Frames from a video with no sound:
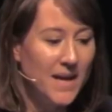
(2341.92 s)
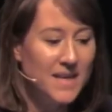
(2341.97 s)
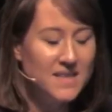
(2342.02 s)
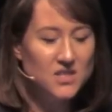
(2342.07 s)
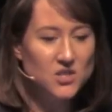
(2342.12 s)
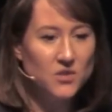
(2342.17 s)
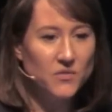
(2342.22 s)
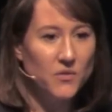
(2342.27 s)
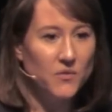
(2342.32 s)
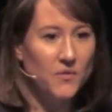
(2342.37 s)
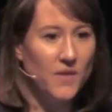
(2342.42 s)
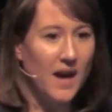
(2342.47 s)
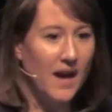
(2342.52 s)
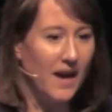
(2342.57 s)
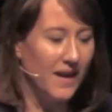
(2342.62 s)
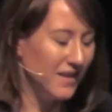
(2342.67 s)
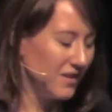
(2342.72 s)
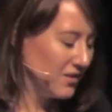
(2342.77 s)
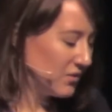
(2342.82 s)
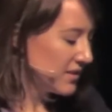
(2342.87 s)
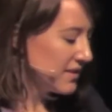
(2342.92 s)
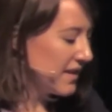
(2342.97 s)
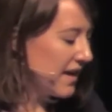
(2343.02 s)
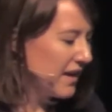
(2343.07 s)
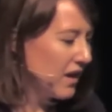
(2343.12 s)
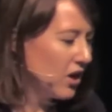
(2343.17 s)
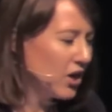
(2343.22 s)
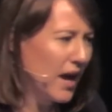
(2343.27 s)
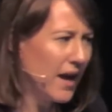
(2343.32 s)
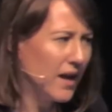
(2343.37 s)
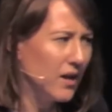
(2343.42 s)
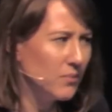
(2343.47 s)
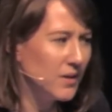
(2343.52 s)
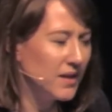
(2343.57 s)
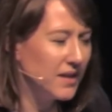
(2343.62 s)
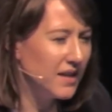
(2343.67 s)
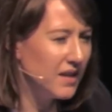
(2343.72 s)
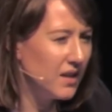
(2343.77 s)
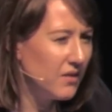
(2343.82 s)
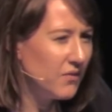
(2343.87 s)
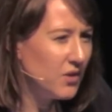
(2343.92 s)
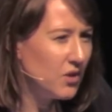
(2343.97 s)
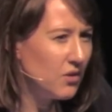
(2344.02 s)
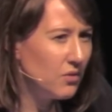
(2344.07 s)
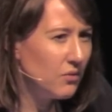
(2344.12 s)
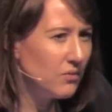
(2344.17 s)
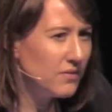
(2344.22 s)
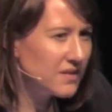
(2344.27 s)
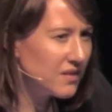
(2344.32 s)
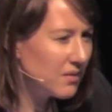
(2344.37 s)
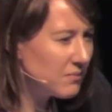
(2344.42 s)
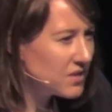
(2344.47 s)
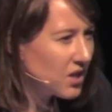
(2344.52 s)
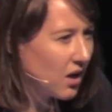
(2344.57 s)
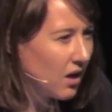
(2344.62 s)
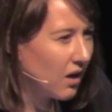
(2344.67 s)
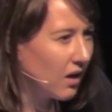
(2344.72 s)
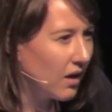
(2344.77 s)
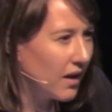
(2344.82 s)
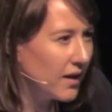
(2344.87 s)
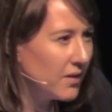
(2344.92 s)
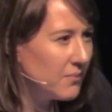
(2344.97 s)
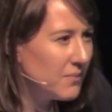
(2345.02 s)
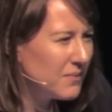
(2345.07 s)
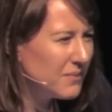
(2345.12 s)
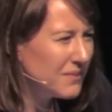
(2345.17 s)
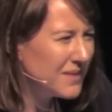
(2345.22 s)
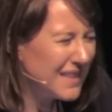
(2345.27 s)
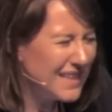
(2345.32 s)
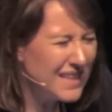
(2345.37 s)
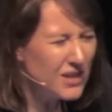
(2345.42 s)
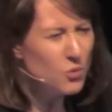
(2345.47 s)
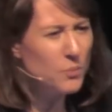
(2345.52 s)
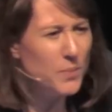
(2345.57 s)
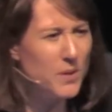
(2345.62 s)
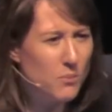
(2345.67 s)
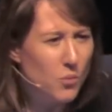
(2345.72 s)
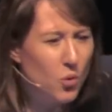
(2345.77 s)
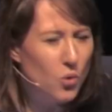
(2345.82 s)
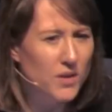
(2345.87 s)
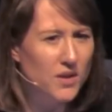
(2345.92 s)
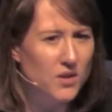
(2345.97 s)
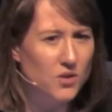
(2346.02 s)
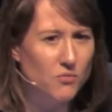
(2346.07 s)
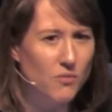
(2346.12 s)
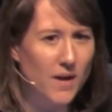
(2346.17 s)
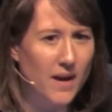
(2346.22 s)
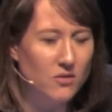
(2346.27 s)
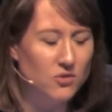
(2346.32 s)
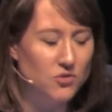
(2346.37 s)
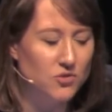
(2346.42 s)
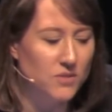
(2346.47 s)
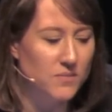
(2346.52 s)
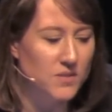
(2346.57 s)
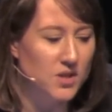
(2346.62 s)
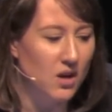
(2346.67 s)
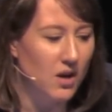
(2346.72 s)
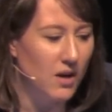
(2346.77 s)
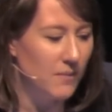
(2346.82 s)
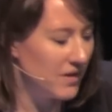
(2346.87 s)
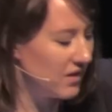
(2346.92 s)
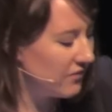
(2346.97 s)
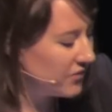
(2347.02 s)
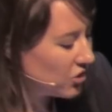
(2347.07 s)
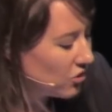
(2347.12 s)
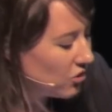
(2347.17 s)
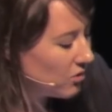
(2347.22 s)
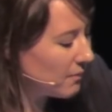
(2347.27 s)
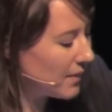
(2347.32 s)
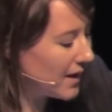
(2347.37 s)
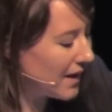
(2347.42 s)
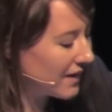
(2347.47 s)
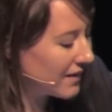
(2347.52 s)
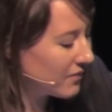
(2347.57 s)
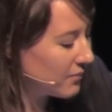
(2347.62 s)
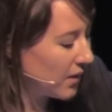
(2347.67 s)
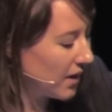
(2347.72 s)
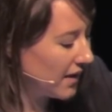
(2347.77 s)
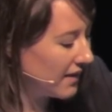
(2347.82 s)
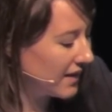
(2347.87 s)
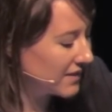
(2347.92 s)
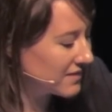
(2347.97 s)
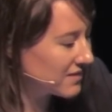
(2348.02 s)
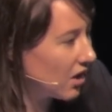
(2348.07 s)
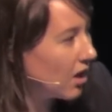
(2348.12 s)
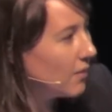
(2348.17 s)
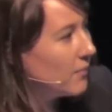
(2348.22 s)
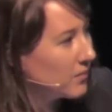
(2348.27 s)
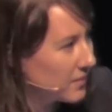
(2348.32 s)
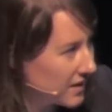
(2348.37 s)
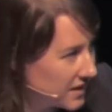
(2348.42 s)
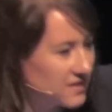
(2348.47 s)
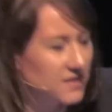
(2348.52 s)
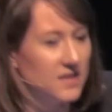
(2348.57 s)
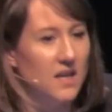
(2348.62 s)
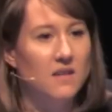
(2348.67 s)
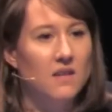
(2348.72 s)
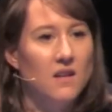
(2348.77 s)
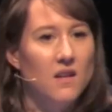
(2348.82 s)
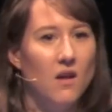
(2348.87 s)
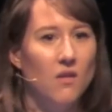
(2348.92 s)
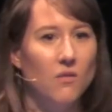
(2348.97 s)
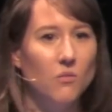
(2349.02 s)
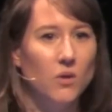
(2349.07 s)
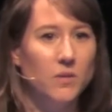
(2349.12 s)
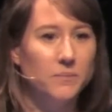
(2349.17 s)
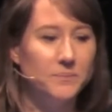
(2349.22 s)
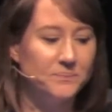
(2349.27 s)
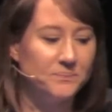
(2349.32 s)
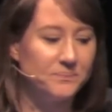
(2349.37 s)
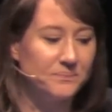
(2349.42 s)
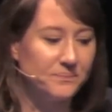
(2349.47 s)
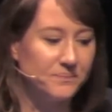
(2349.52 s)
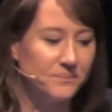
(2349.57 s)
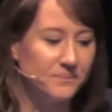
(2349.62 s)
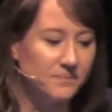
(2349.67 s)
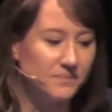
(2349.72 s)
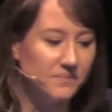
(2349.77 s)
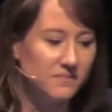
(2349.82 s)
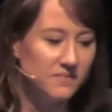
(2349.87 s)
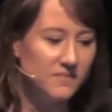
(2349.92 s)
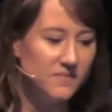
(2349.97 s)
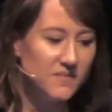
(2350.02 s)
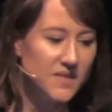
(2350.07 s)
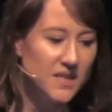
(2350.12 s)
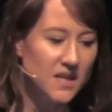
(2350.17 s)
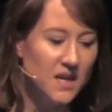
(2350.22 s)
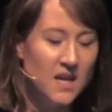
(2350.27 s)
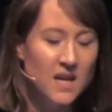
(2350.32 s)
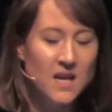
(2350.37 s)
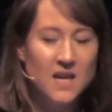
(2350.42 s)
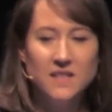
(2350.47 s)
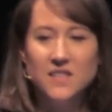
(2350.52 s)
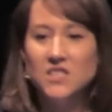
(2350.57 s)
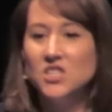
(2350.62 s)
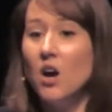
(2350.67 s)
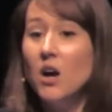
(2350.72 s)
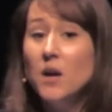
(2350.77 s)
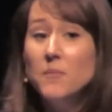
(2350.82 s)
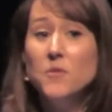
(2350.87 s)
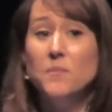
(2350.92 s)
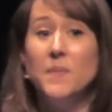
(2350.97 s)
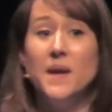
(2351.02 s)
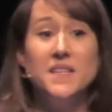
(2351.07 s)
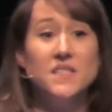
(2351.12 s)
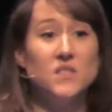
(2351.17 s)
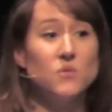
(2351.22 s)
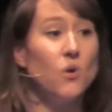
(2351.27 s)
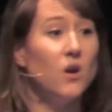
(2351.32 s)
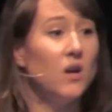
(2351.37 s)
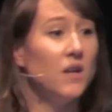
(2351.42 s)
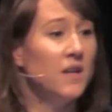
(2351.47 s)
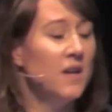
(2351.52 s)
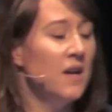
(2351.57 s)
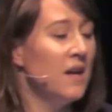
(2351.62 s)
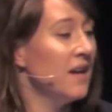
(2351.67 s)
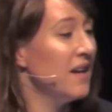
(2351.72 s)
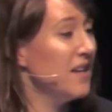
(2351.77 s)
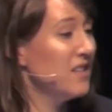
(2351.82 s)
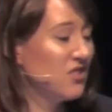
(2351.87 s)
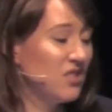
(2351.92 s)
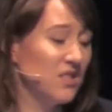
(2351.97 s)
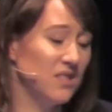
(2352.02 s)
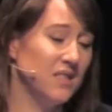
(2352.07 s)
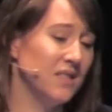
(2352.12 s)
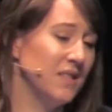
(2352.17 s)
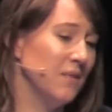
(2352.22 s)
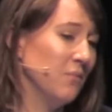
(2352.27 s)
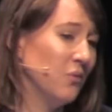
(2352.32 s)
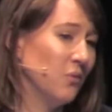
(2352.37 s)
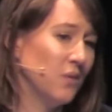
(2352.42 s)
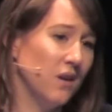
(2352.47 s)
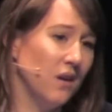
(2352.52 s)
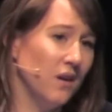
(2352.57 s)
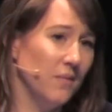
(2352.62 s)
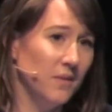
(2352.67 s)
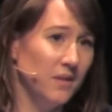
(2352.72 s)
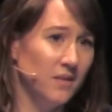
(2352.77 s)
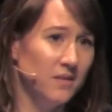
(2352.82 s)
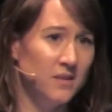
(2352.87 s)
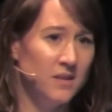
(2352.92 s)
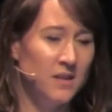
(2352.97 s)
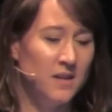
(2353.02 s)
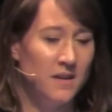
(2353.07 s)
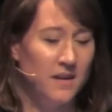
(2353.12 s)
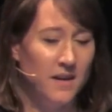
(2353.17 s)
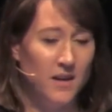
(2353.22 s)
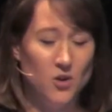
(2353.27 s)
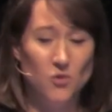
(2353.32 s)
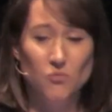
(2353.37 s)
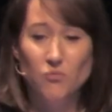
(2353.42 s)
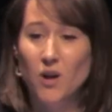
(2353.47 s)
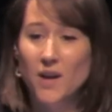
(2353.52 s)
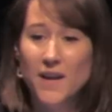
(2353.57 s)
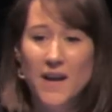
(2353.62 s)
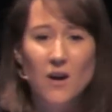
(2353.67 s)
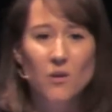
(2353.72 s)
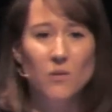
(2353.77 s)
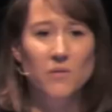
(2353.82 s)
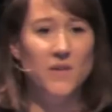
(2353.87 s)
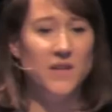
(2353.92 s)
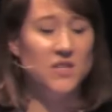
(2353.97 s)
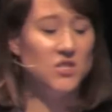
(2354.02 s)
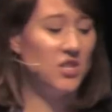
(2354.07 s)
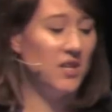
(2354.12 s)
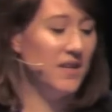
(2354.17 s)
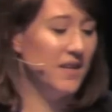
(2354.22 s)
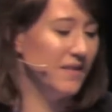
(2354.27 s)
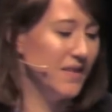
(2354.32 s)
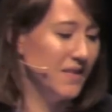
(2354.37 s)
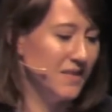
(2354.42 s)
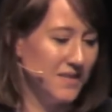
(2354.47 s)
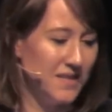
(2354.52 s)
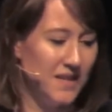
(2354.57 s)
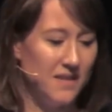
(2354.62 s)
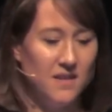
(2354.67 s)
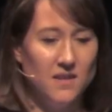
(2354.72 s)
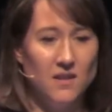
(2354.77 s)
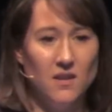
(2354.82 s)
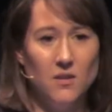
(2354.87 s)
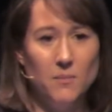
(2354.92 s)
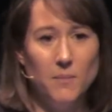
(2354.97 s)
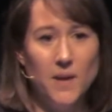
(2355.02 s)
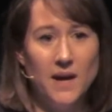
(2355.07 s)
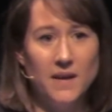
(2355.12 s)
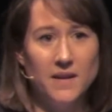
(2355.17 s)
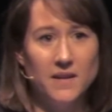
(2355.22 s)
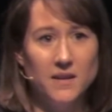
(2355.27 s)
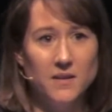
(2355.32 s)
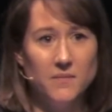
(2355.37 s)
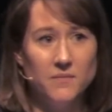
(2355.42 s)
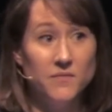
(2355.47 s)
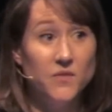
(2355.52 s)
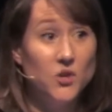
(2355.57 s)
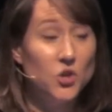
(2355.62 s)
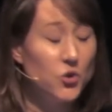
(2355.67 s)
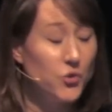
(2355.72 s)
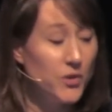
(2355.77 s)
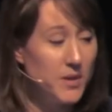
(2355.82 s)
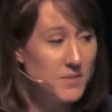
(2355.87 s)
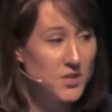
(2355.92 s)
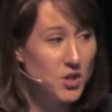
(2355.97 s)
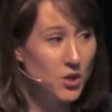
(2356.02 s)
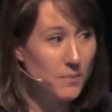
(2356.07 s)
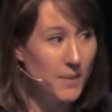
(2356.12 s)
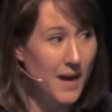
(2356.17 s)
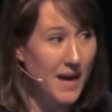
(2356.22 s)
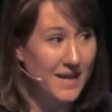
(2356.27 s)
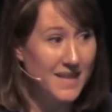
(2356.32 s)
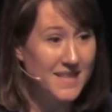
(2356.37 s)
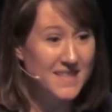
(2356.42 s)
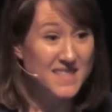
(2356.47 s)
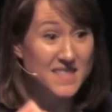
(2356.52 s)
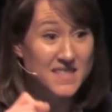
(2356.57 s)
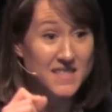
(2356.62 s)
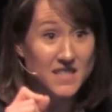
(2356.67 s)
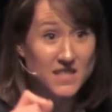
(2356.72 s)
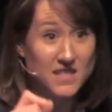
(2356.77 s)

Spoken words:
based off of that, it will say, okay, I'm going to give you some time, a little bit more than the round trip time. If you're not back by that time, I'm going to send another one. The timer-based one is just a simple timer. It will run out eventually and then send another packet. For crypto packets, it's